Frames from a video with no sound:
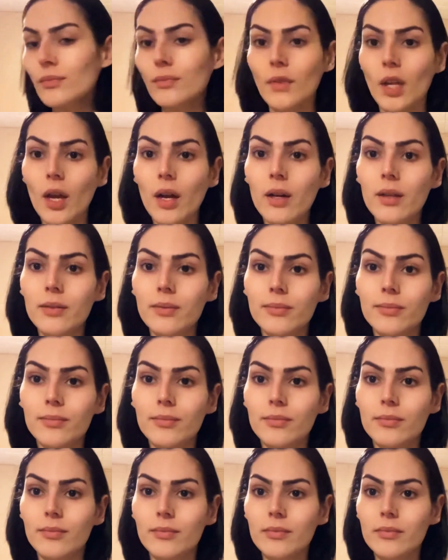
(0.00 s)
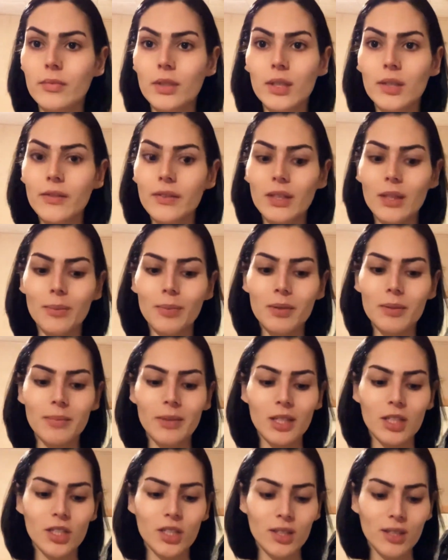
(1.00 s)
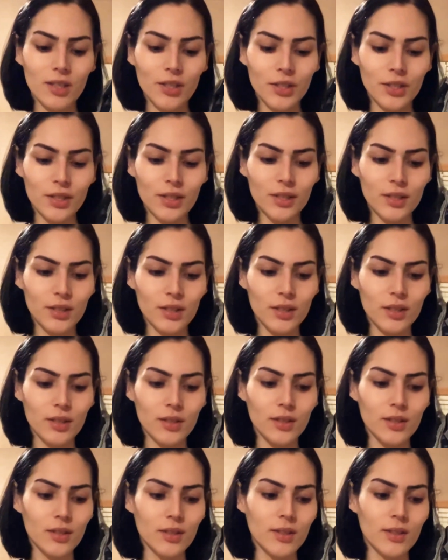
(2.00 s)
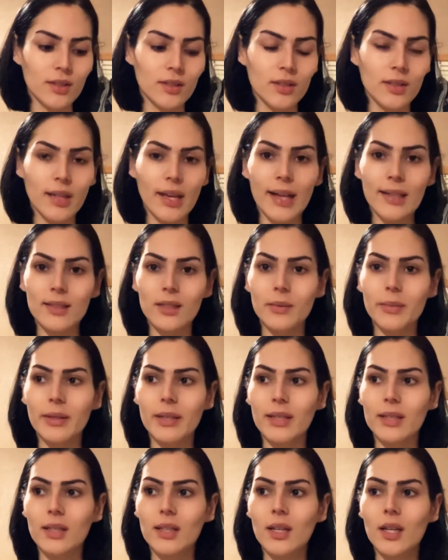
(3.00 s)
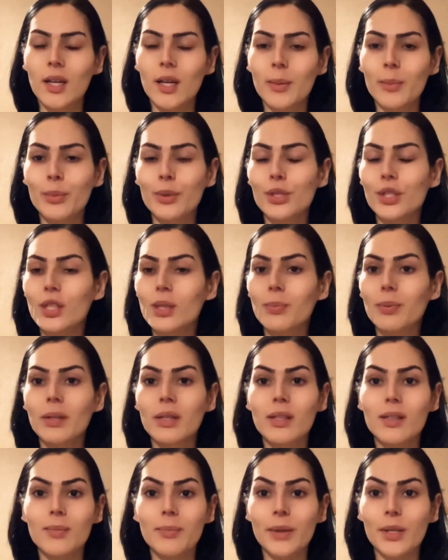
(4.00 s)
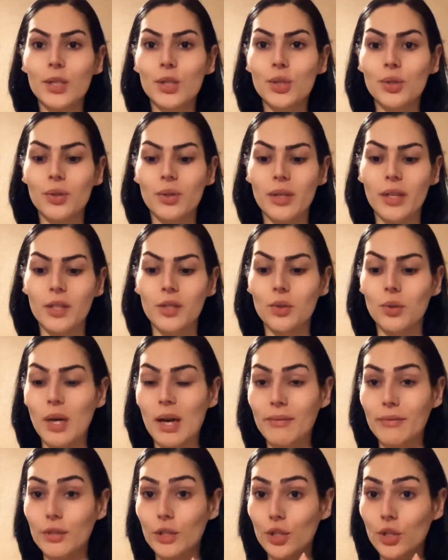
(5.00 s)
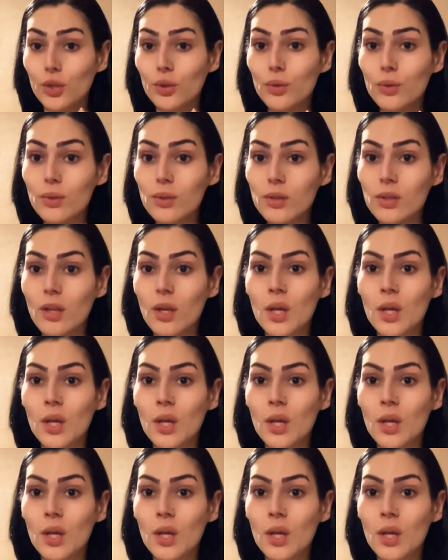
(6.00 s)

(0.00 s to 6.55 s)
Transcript: Yeah, you don't really put much into your tasking bag, but just please make sure that you have your shoes,